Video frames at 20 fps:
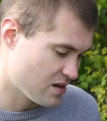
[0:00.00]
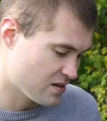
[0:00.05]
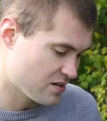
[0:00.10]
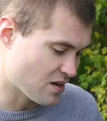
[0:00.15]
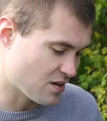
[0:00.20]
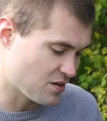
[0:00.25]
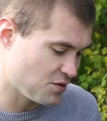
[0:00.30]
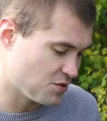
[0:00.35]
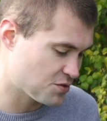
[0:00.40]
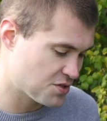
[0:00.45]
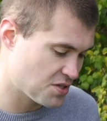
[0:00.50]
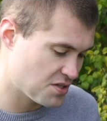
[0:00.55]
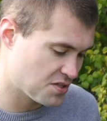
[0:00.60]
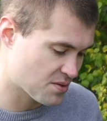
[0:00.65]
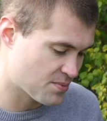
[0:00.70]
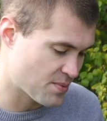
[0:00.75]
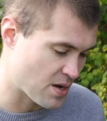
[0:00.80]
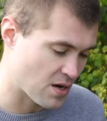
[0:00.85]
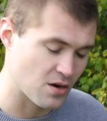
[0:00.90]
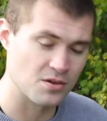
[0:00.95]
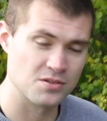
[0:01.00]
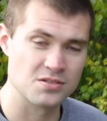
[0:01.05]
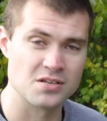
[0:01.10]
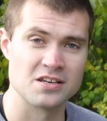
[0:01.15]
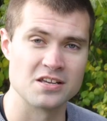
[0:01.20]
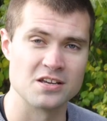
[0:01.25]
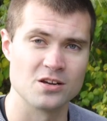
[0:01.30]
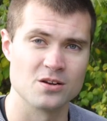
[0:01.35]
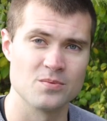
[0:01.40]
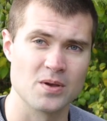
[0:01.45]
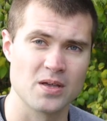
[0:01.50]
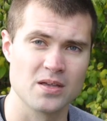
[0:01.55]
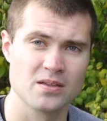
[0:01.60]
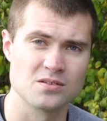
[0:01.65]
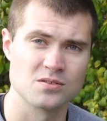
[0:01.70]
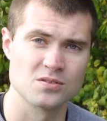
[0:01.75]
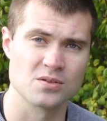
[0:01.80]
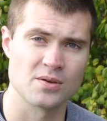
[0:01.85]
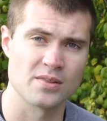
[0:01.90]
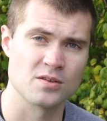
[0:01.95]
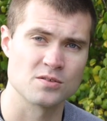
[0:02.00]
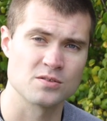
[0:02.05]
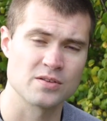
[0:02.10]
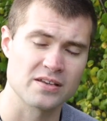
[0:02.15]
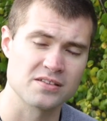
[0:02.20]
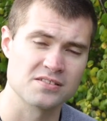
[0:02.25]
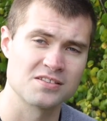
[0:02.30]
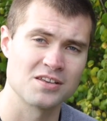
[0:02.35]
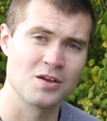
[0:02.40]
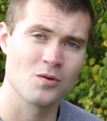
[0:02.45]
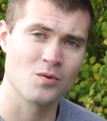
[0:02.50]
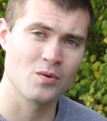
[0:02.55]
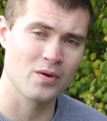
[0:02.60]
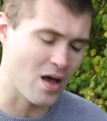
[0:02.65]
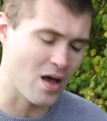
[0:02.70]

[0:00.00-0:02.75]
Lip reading: Now you'll see some errors on here because there's other testing going